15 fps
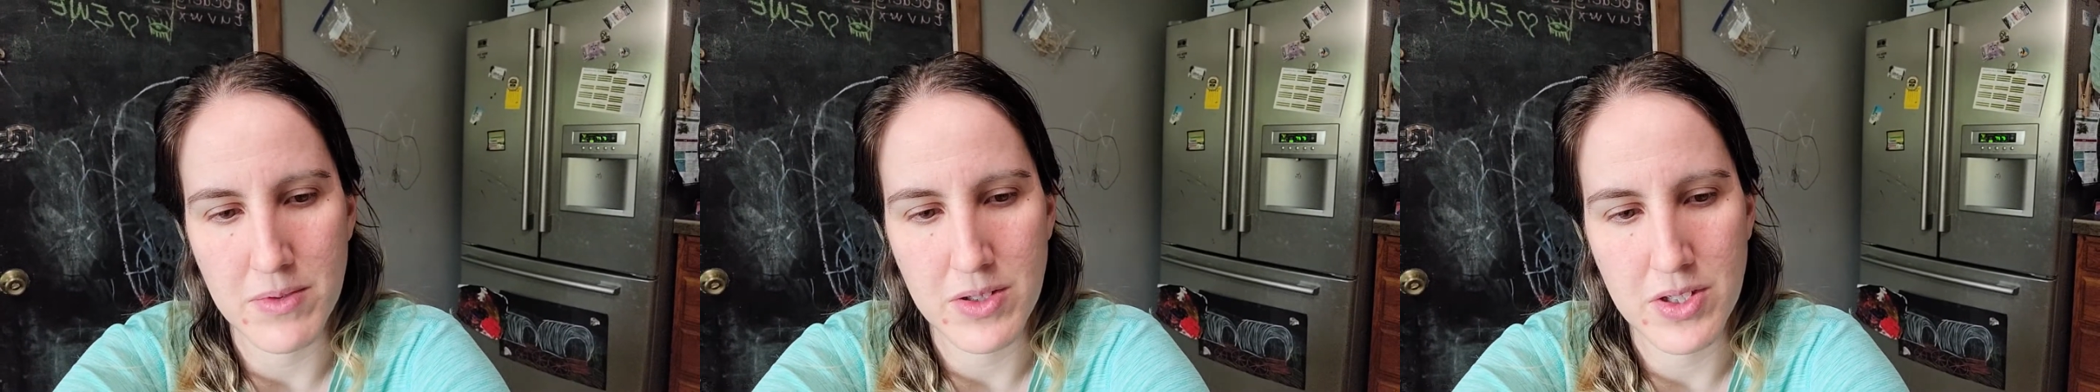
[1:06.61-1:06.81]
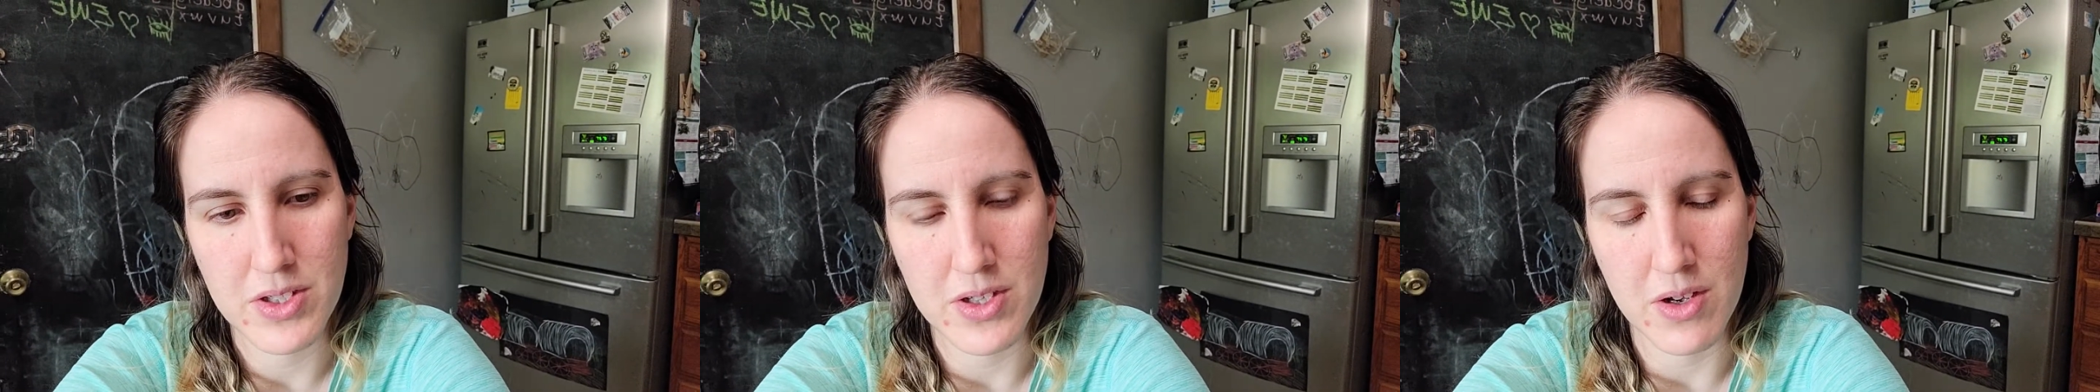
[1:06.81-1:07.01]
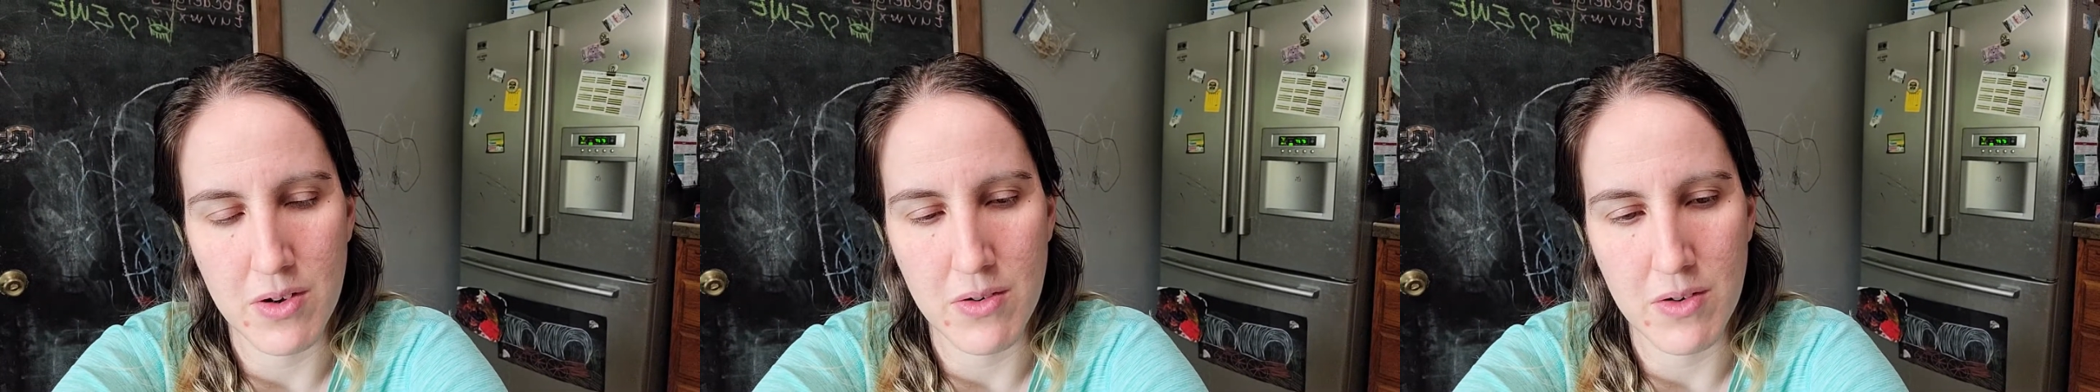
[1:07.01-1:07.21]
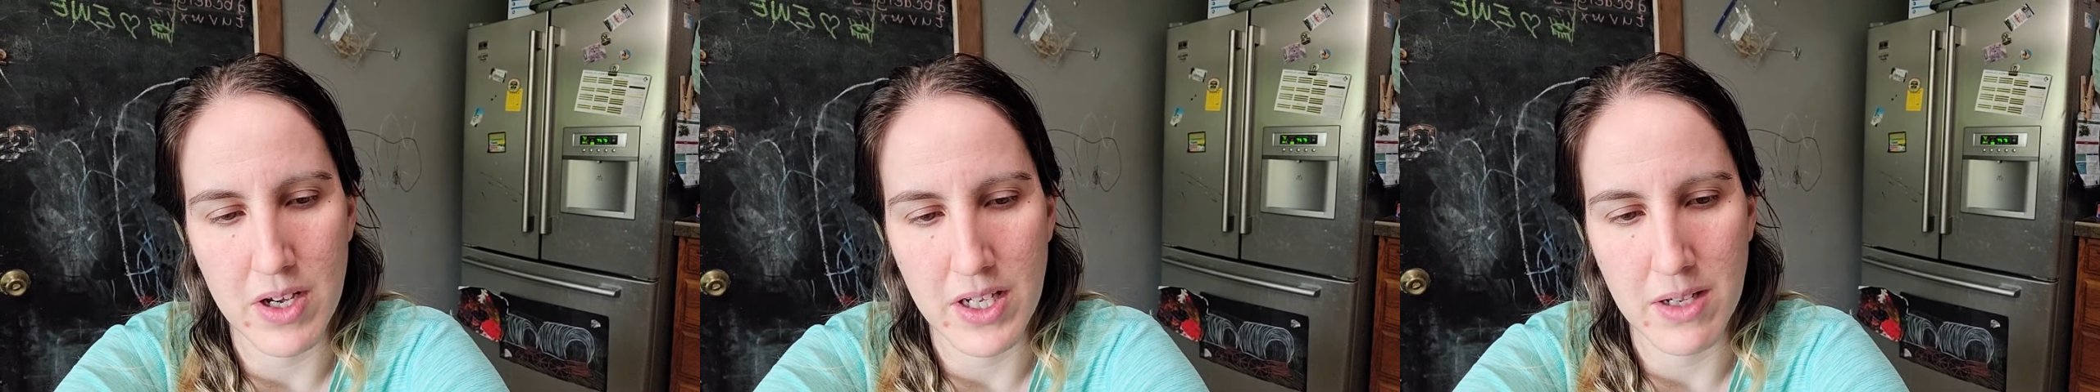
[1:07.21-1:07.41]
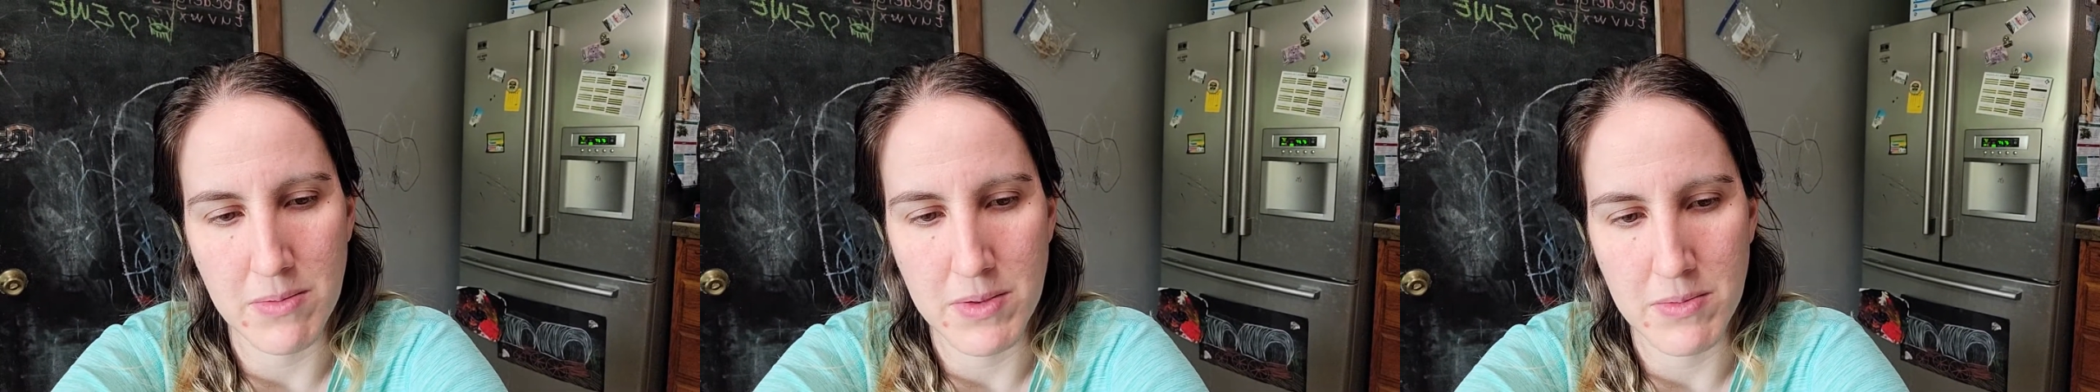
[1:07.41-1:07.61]
So
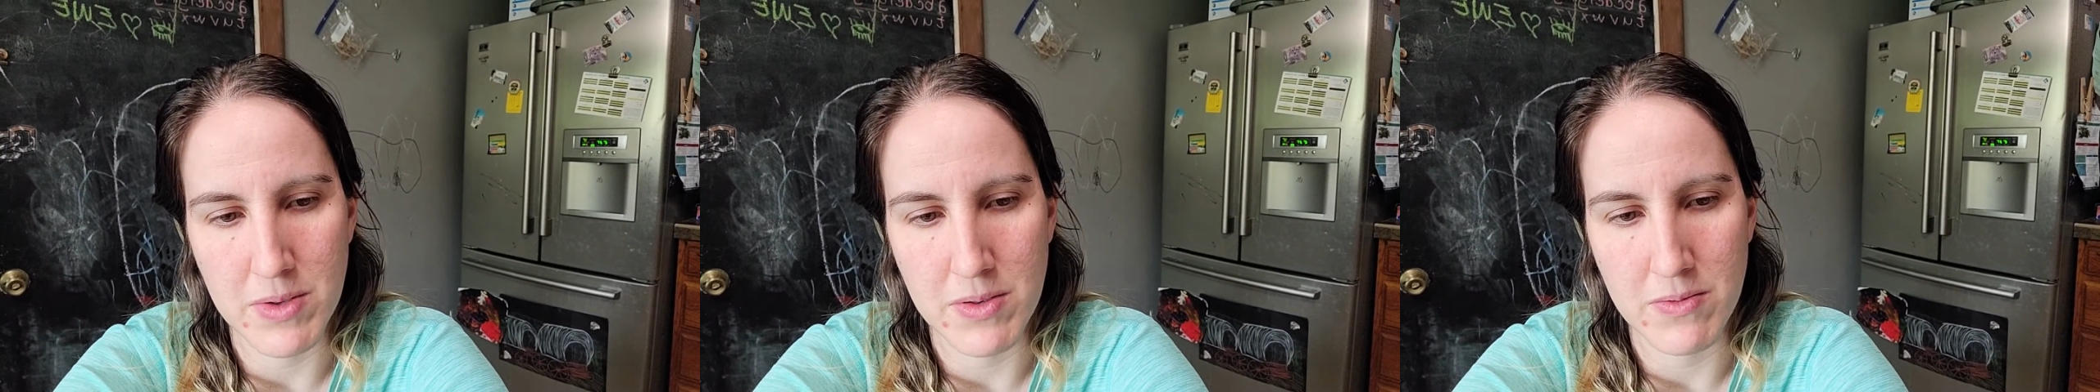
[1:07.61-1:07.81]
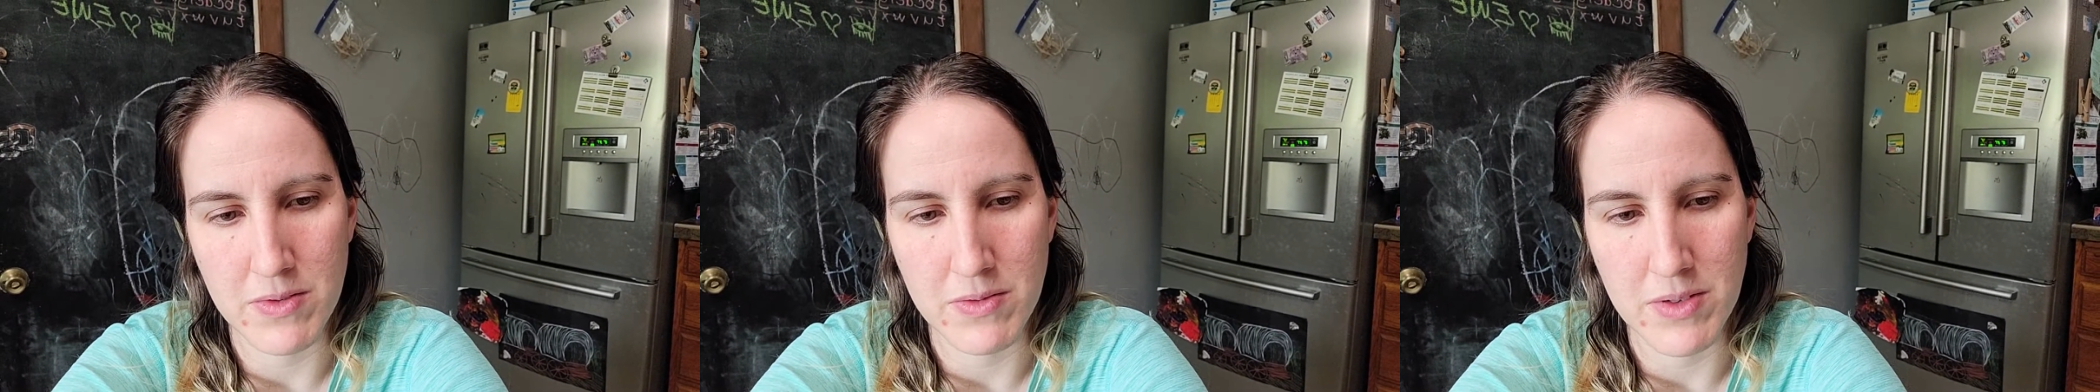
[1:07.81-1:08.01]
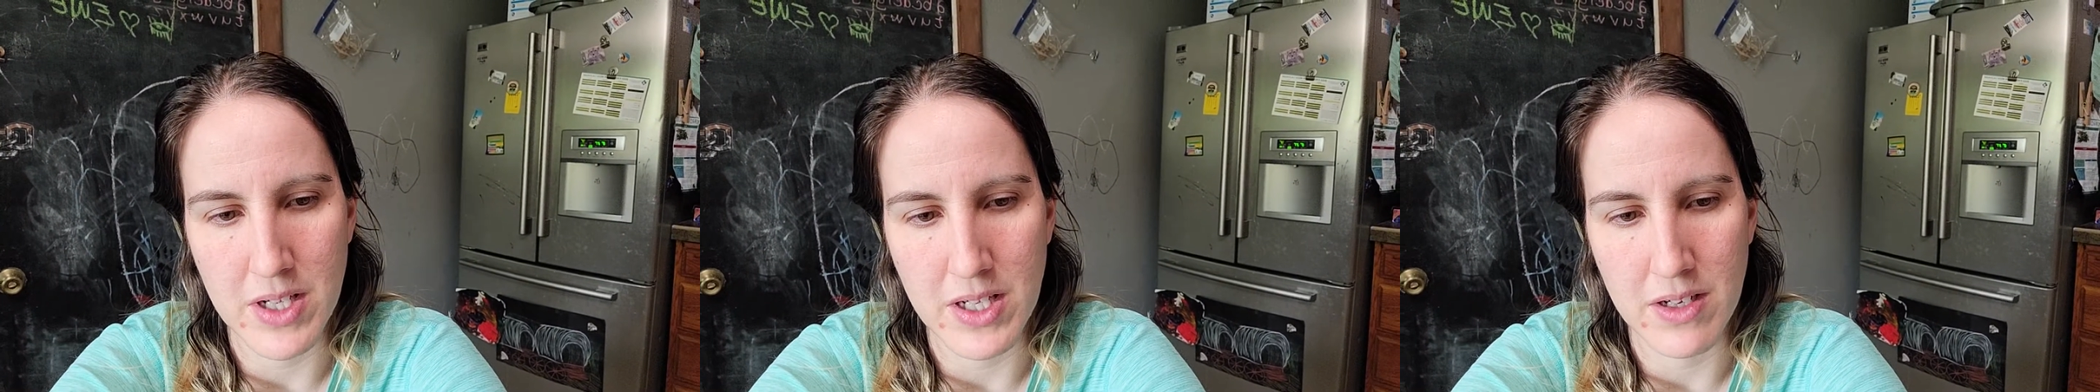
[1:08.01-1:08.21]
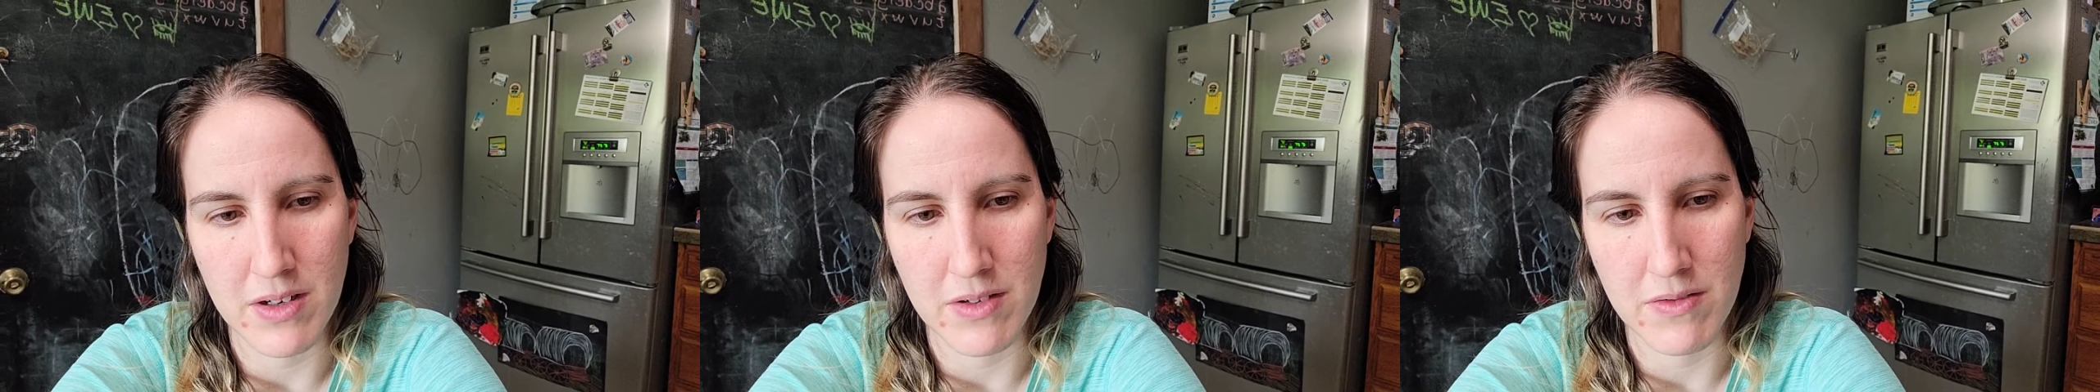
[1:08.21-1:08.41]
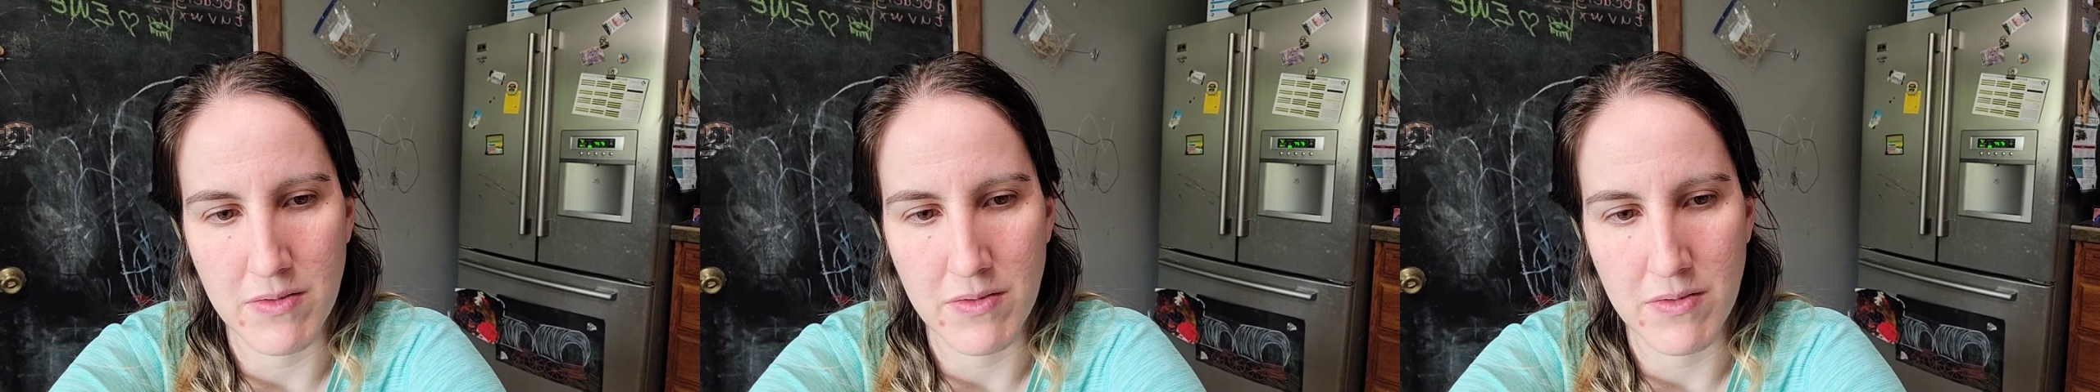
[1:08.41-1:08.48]
I kept him home from daycare